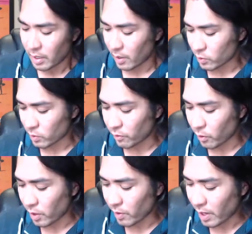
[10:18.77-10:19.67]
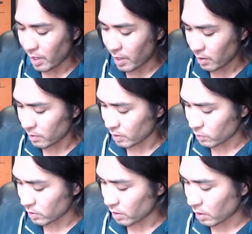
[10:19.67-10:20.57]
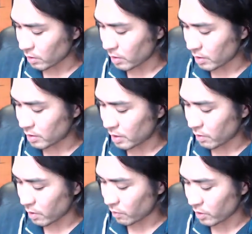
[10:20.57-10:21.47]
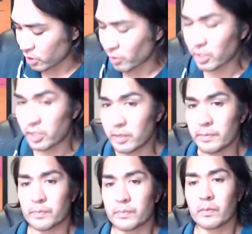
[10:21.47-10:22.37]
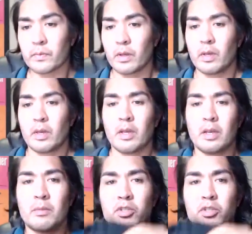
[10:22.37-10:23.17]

Here's one for you right here. This one's called Zero Restriction. I'll